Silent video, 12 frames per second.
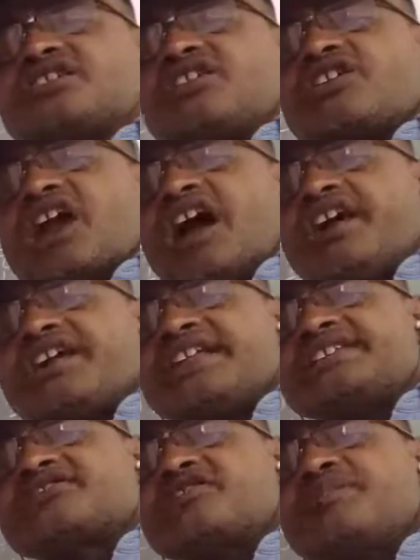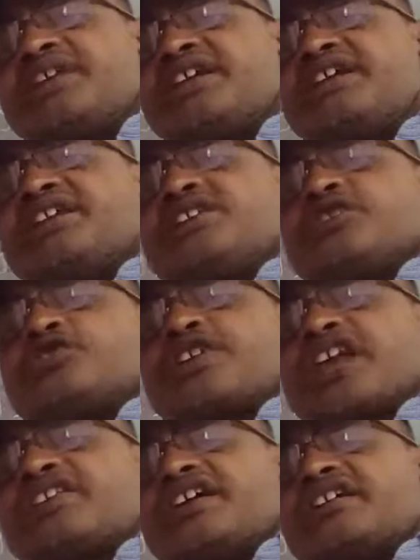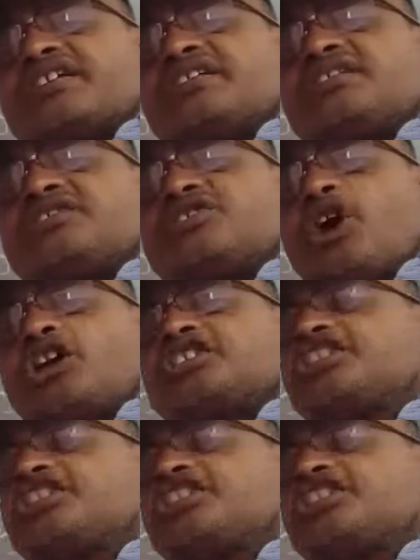or RD should be together, not